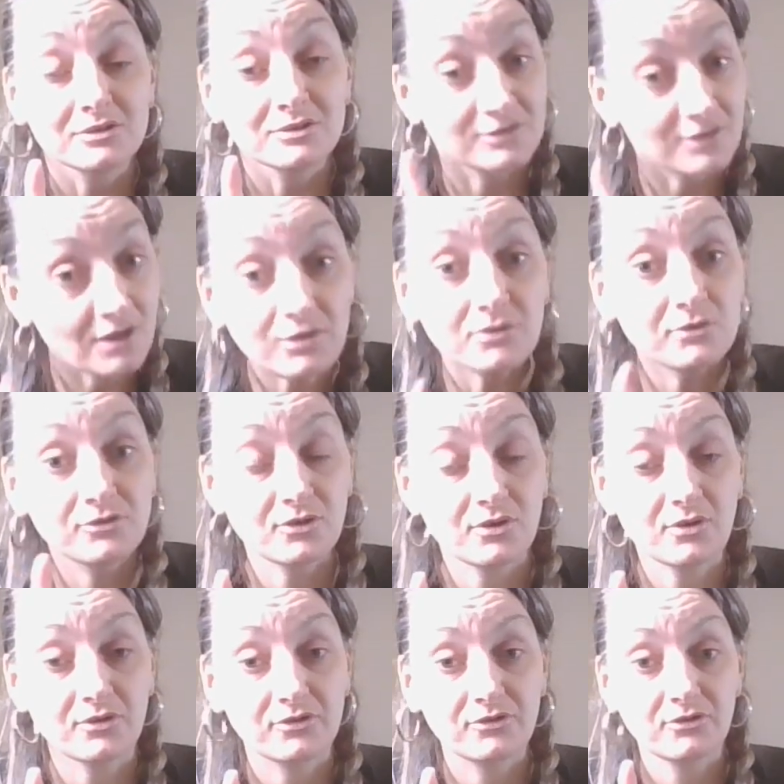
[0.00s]
So,
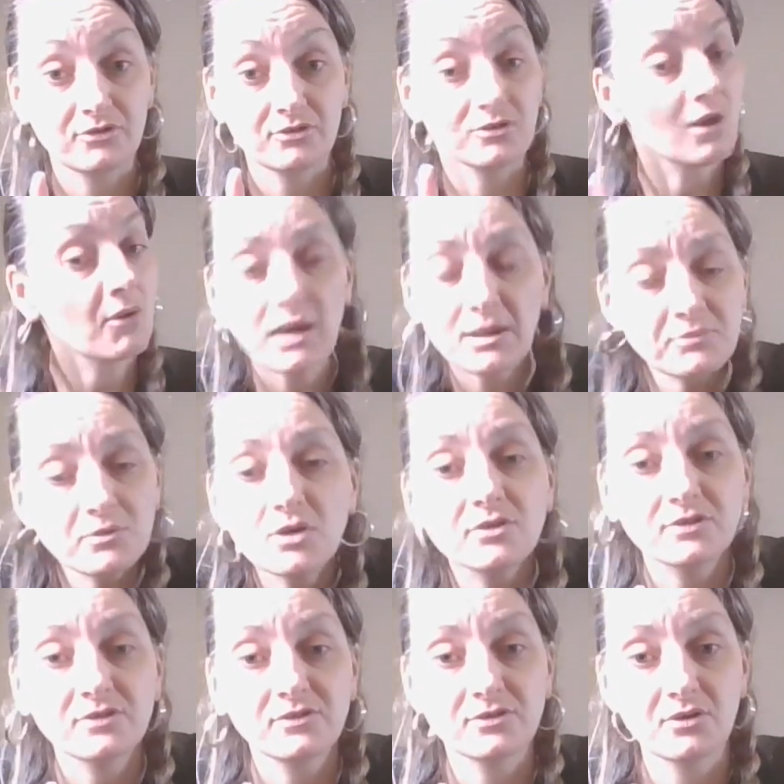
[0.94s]
Josh, no, I'm
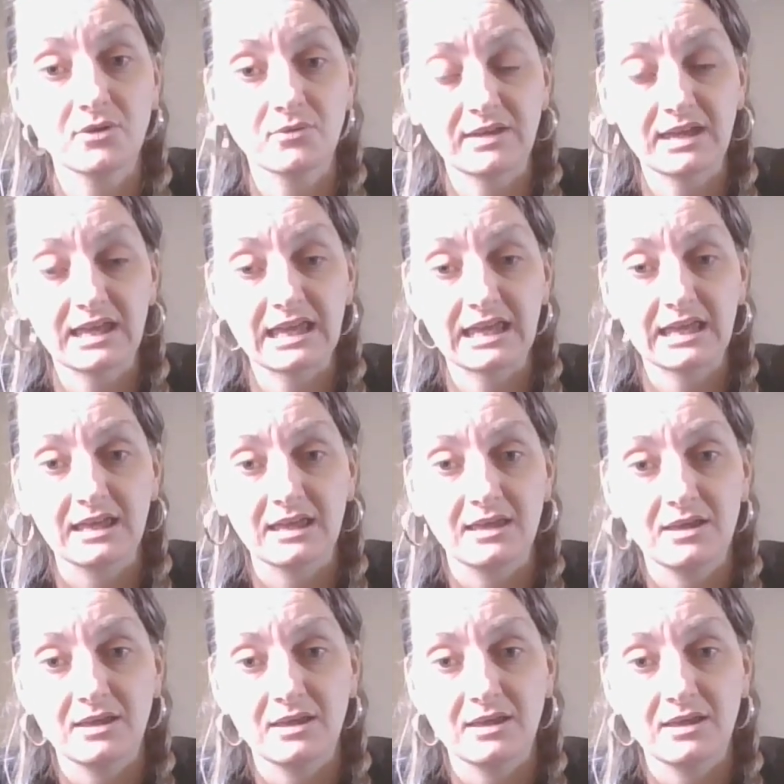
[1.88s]
not sorry.